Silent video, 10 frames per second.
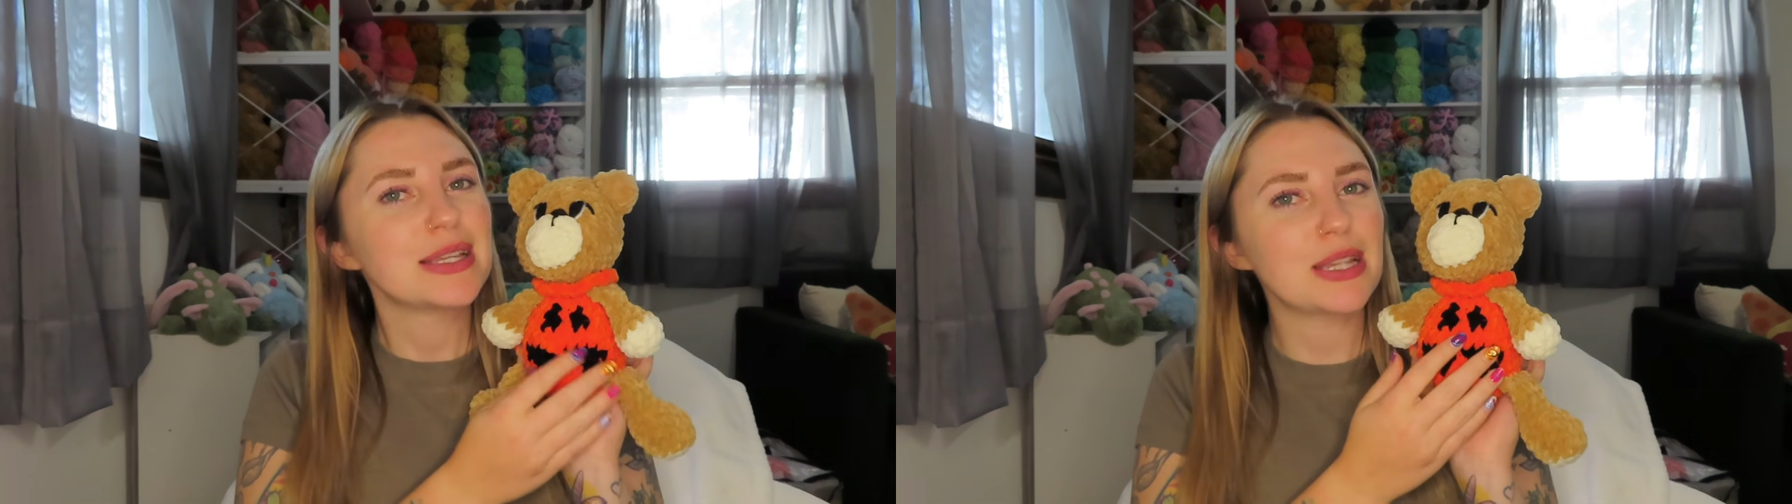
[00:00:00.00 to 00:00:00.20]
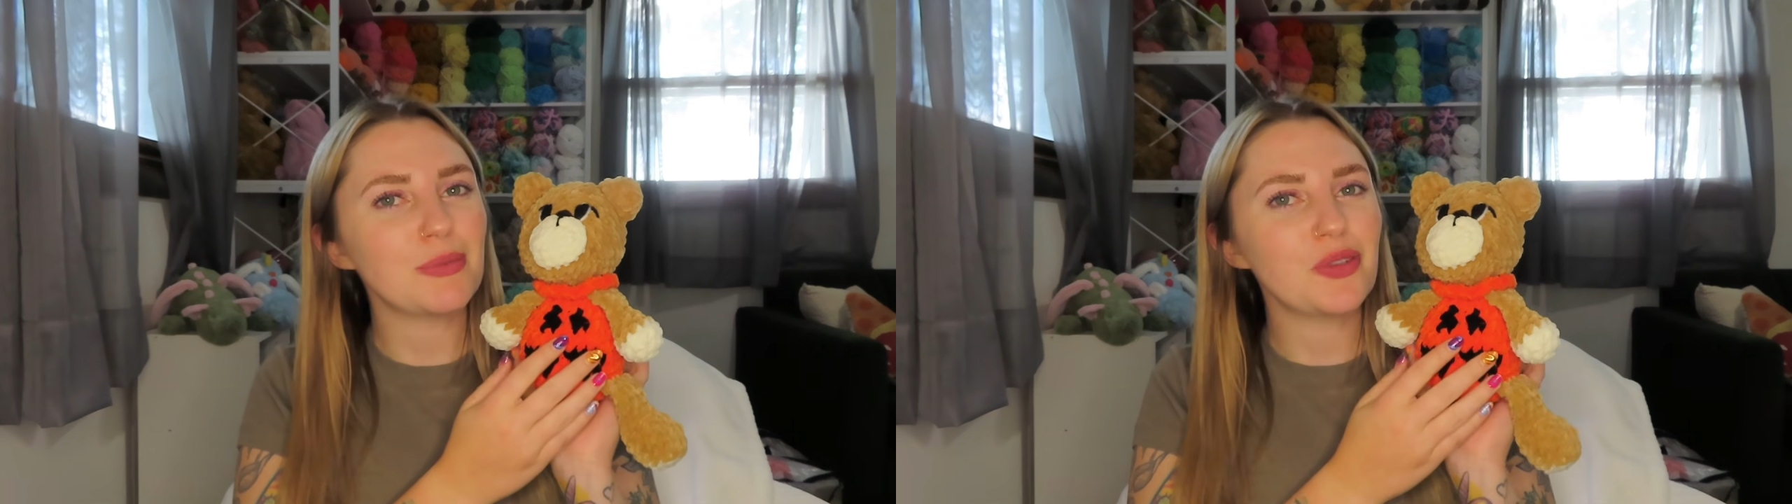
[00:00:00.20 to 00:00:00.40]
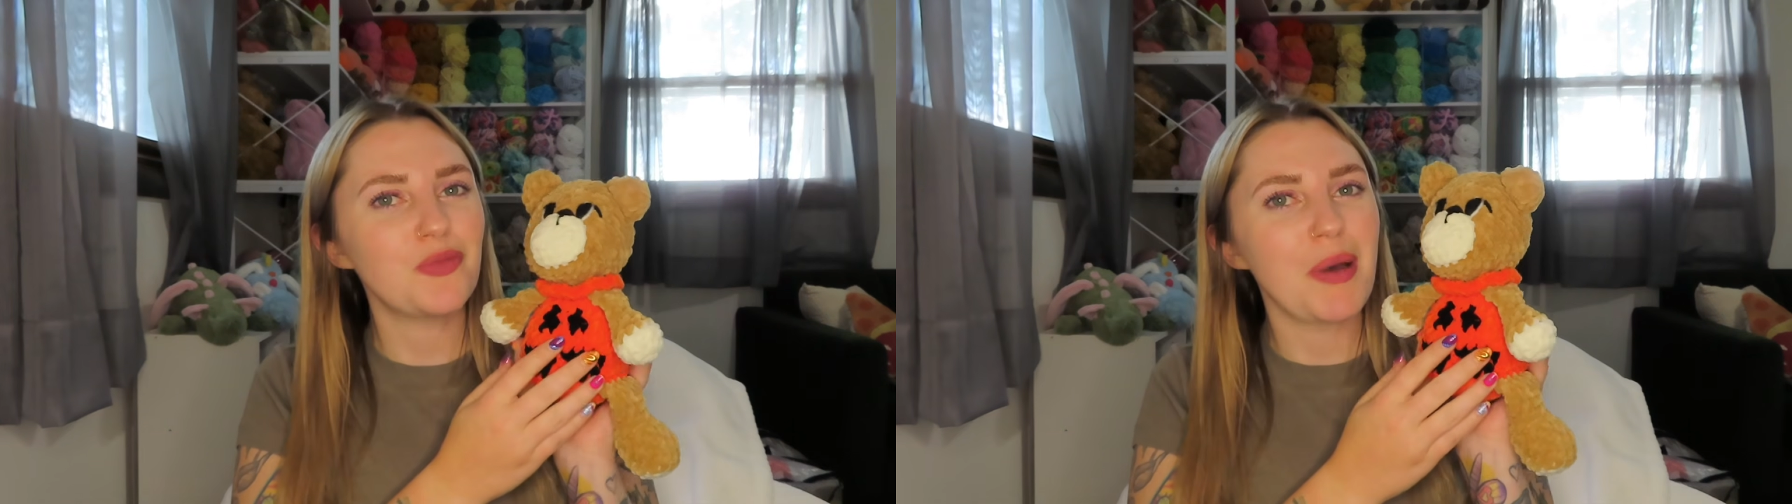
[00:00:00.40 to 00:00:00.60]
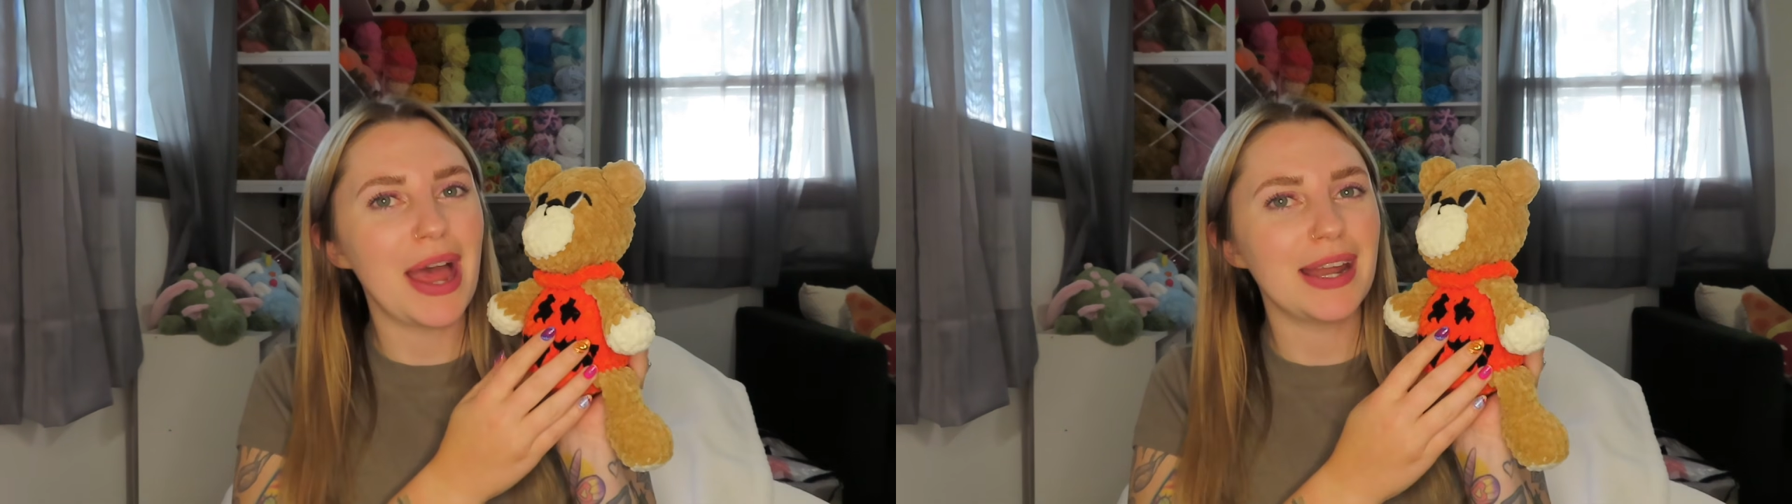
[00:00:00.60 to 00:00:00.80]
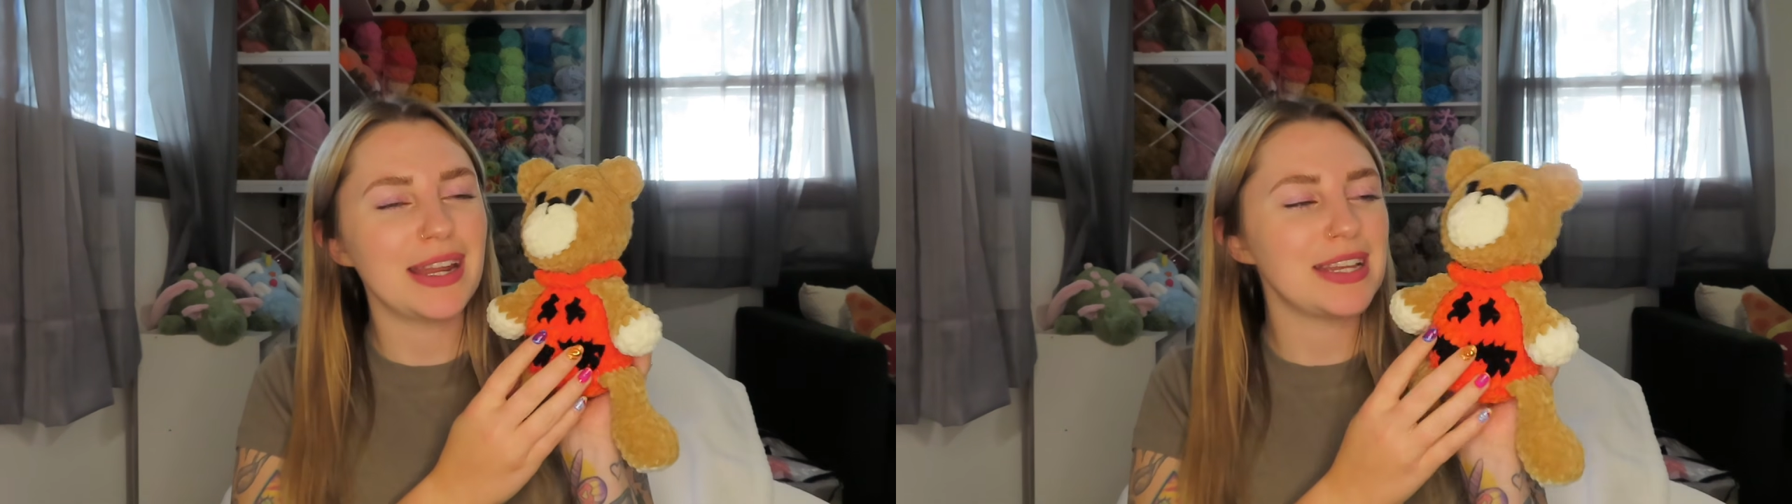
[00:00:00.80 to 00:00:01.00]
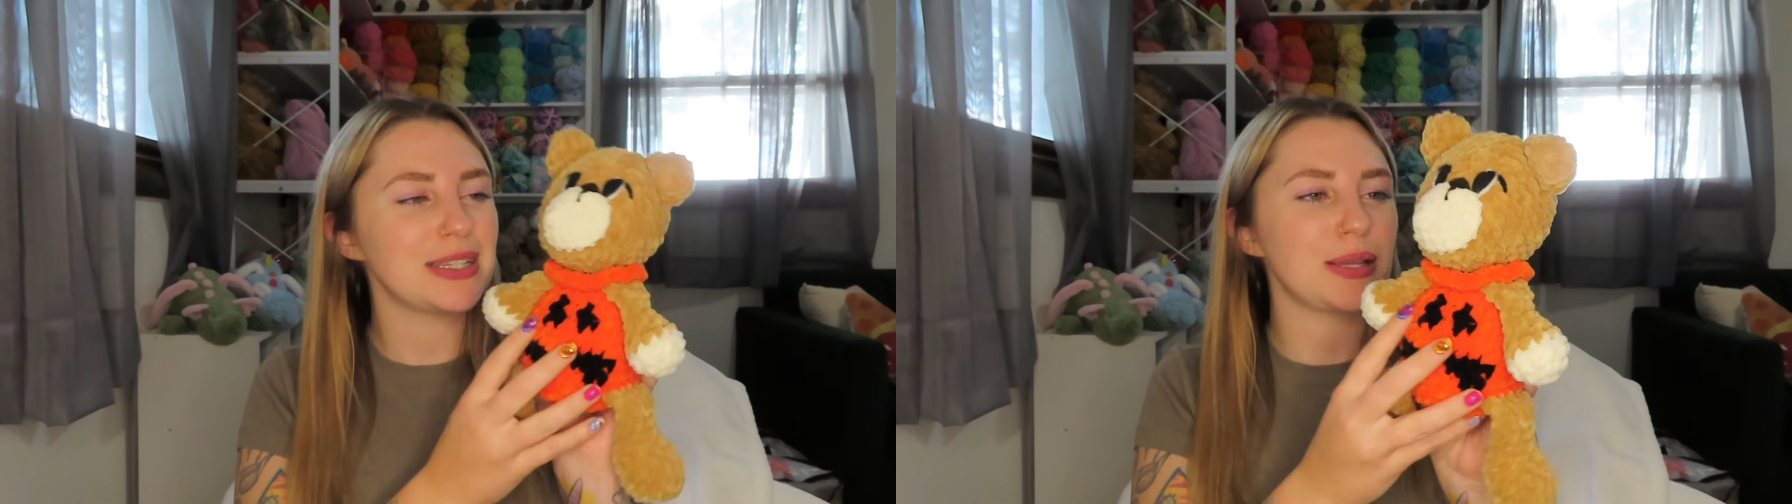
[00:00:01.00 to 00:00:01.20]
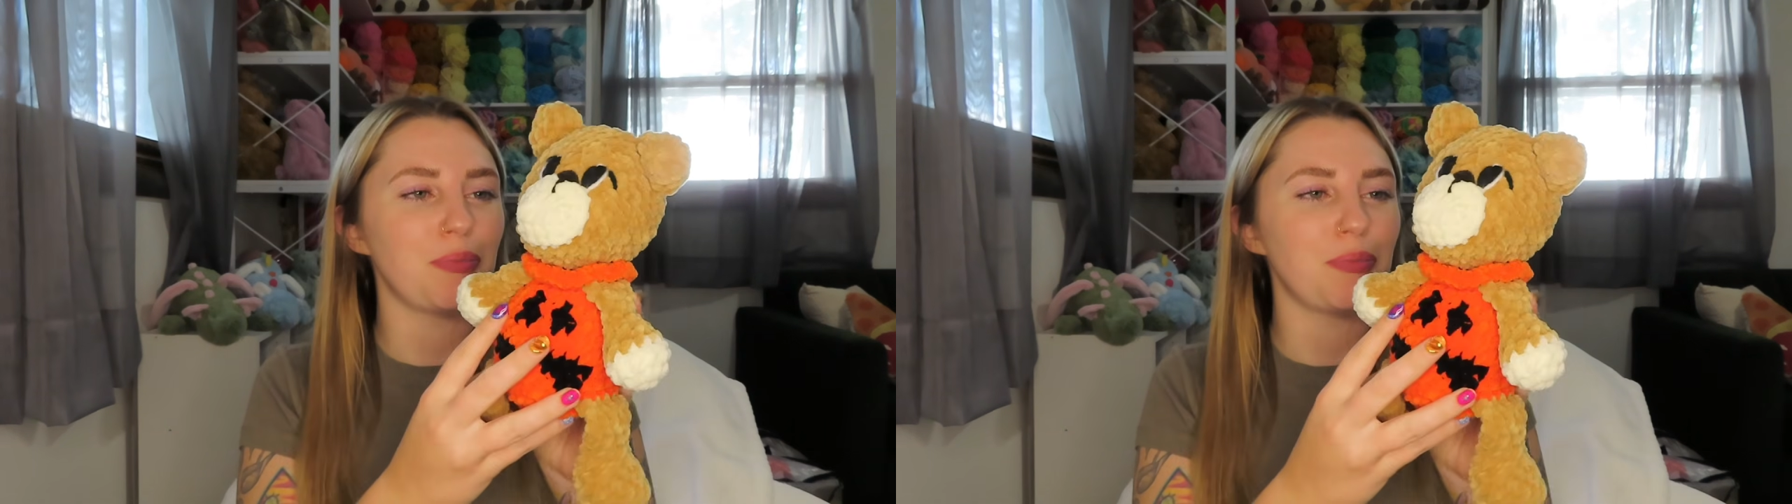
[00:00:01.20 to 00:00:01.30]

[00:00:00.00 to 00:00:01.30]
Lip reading: some of Patty's